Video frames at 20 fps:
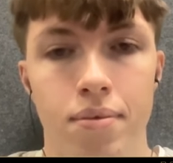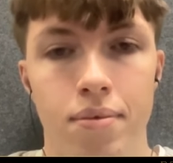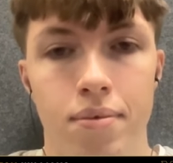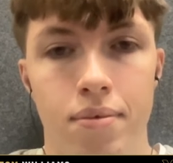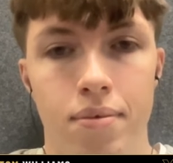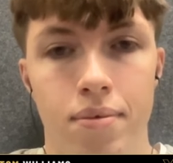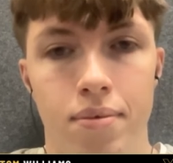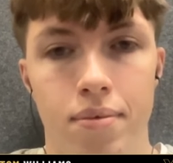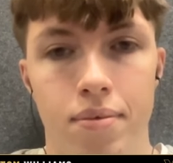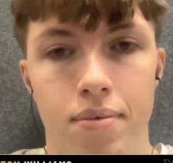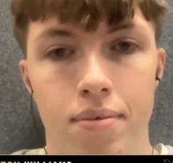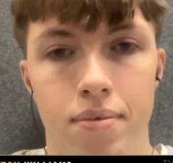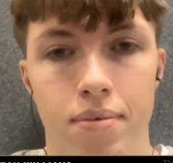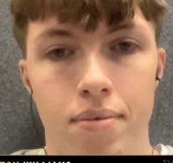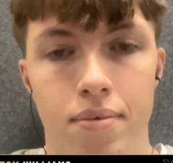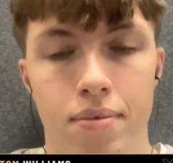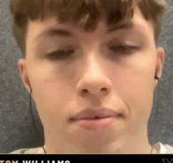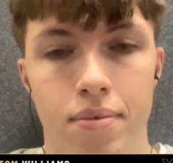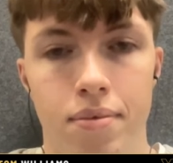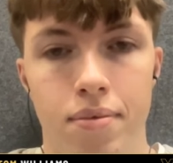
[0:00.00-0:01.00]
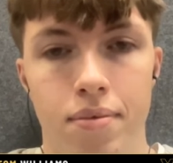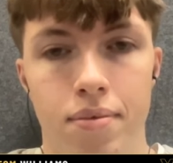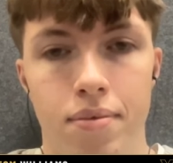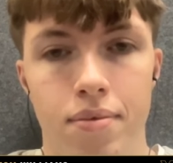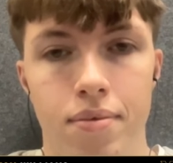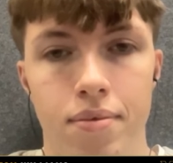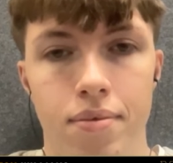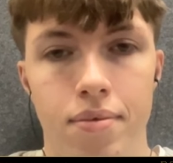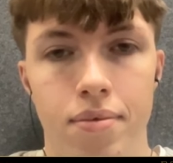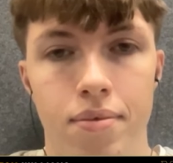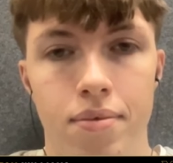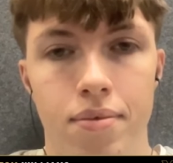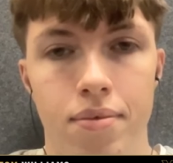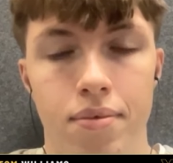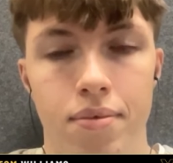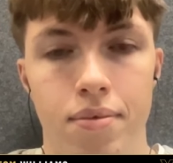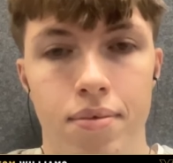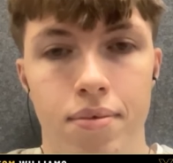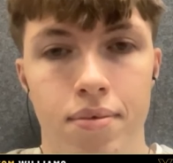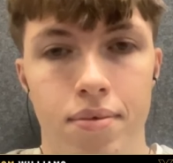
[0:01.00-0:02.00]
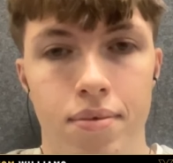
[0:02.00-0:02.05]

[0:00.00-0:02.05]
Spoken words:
[no speech]